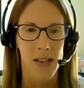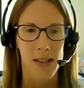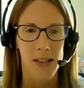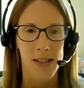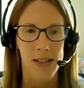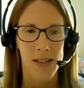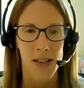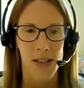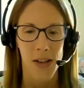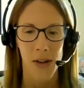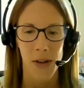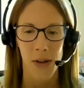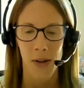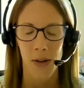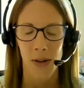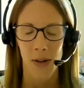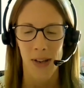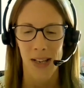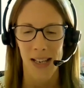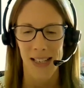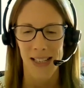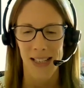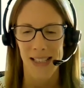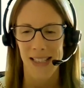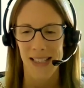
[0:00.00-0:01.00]
So
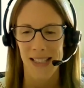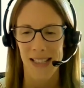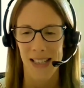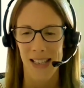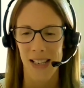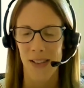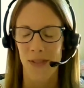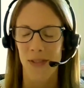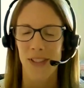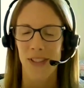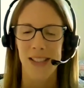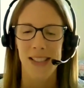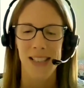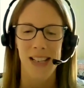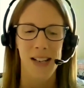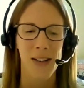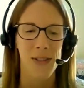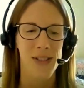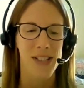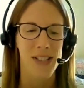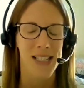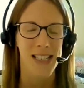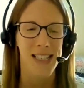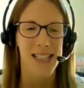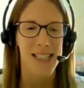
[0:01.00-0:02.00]
it's even
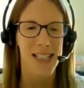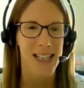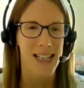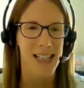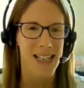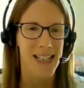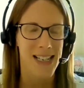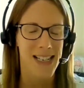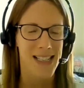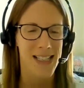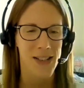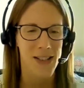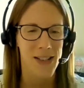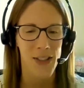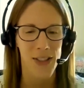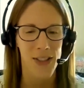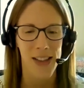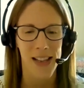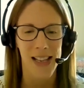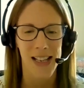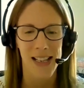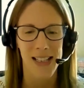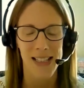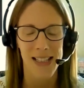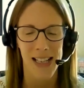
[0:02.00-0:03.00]
down to silly little
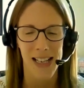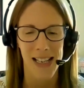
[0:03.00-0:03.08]
things,